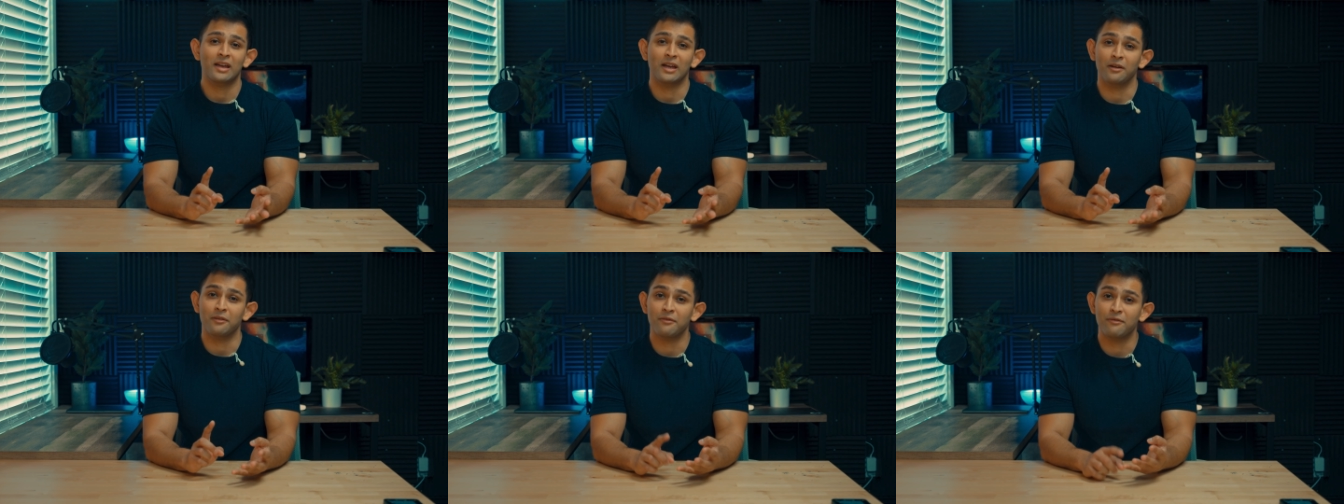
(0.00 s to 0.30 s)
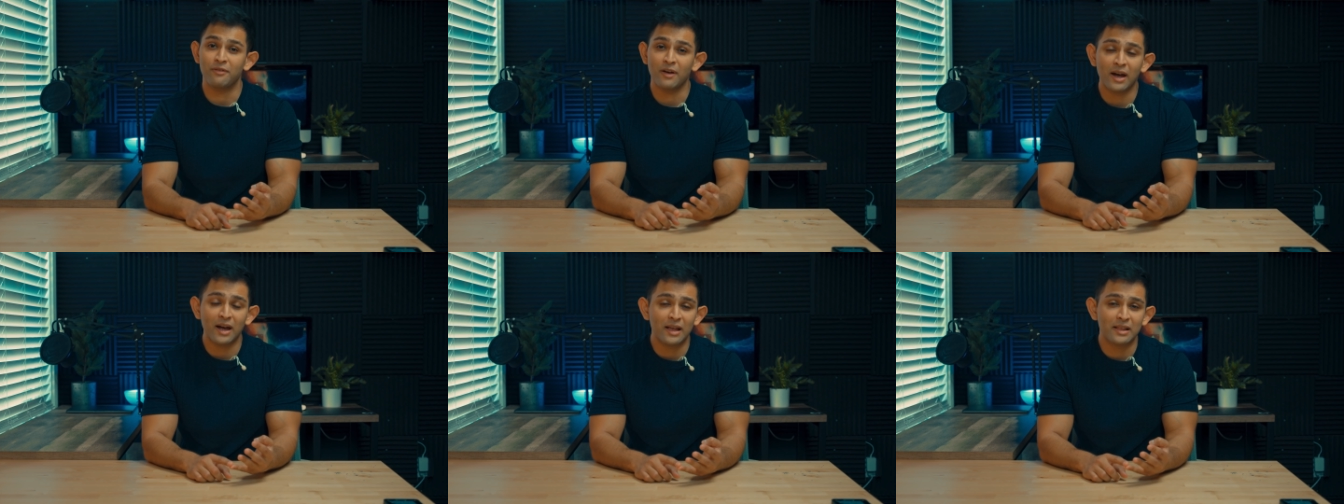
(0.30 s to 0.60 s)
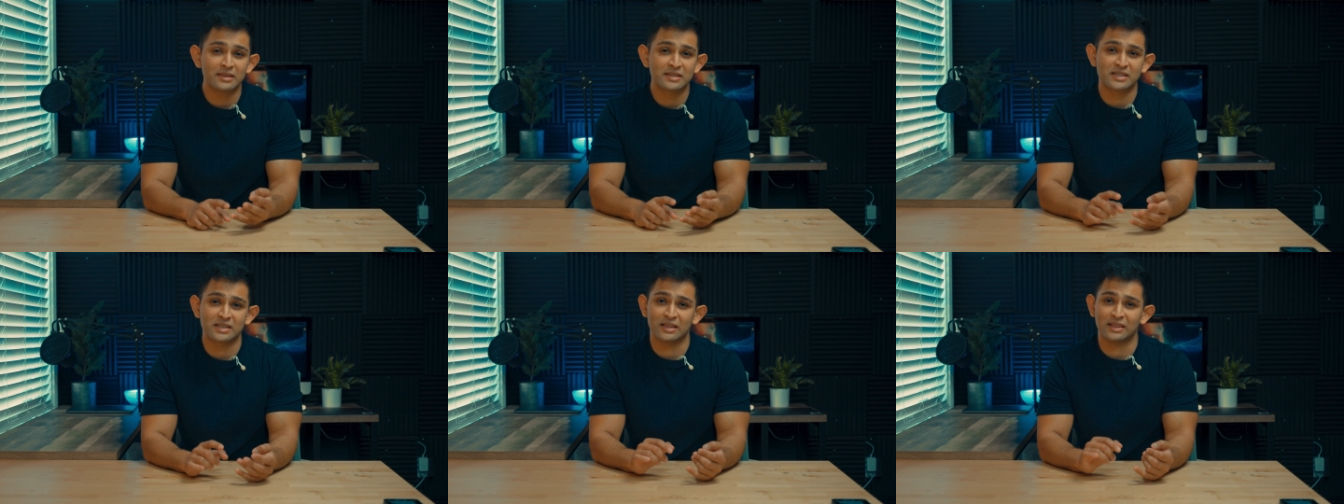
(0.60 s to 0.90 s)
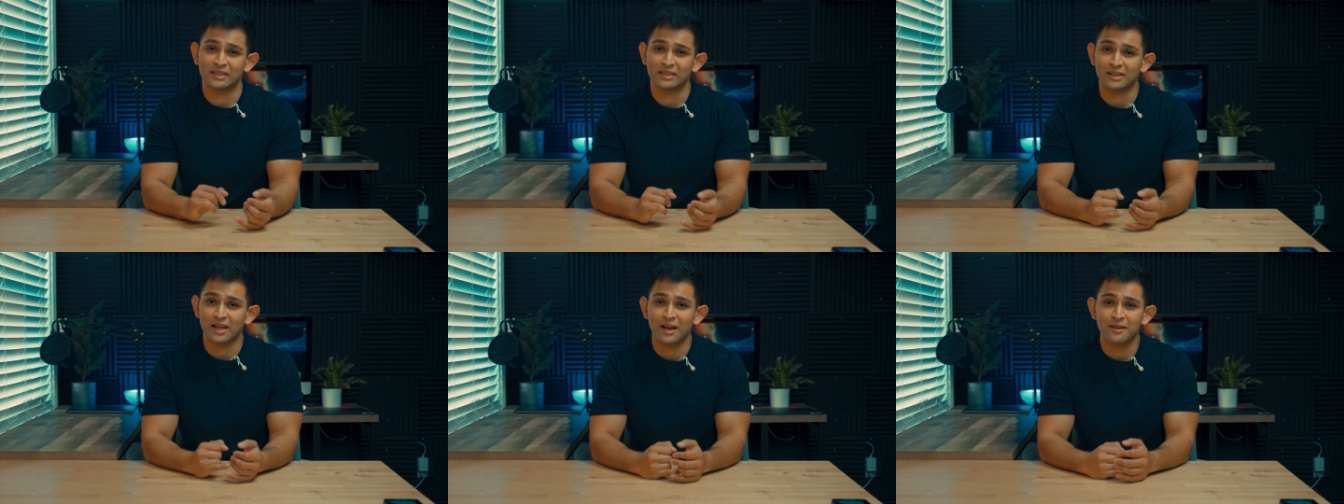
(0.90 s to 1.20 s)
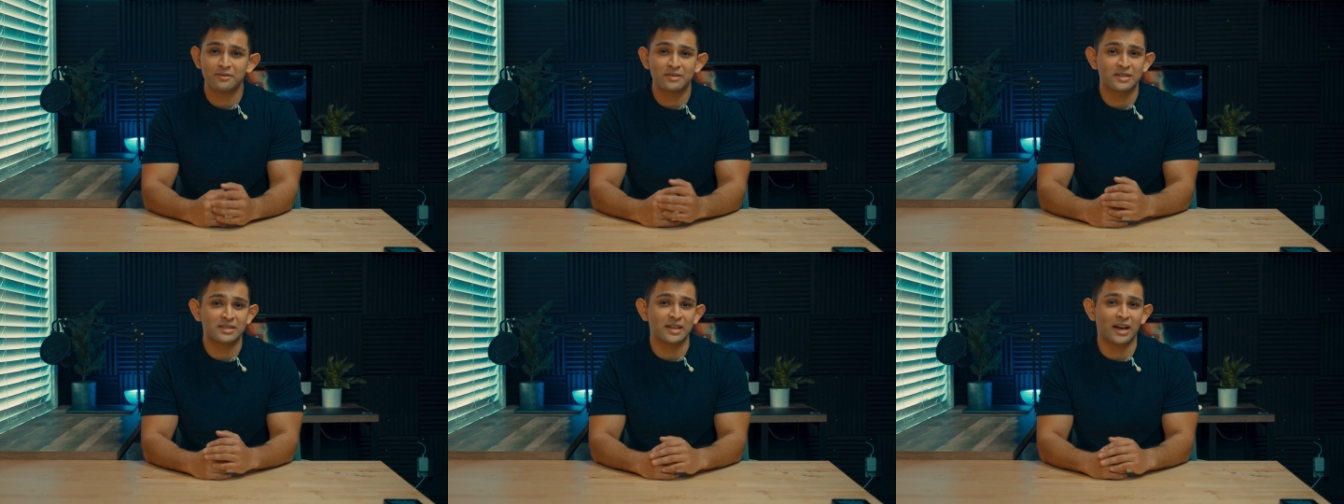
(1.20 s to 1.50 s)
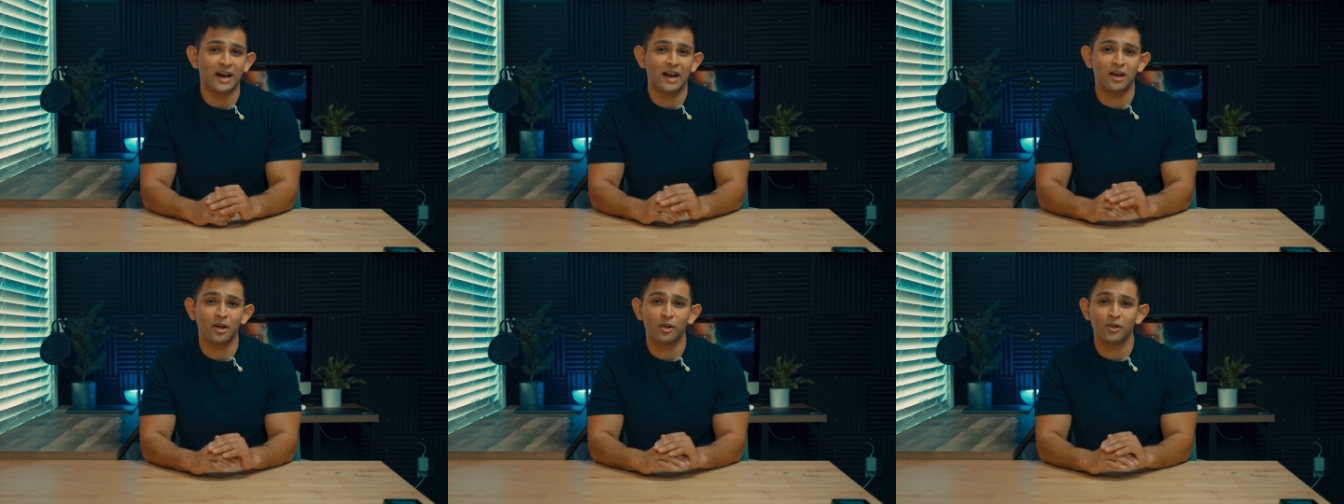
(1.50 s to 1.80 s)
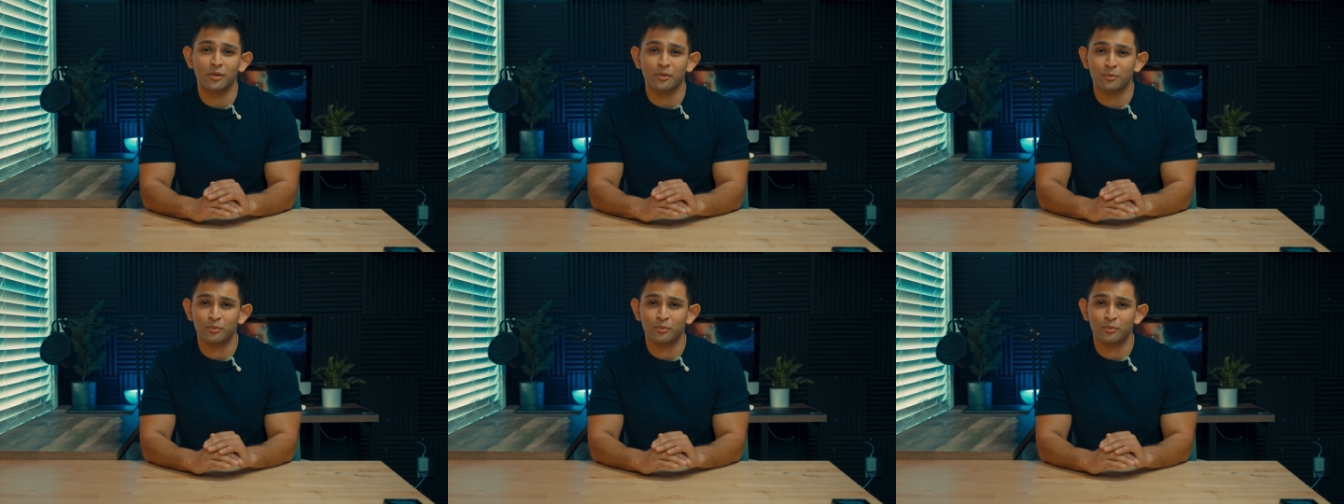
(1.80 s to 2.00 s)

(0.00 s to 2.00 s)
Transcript: events, lifestyle,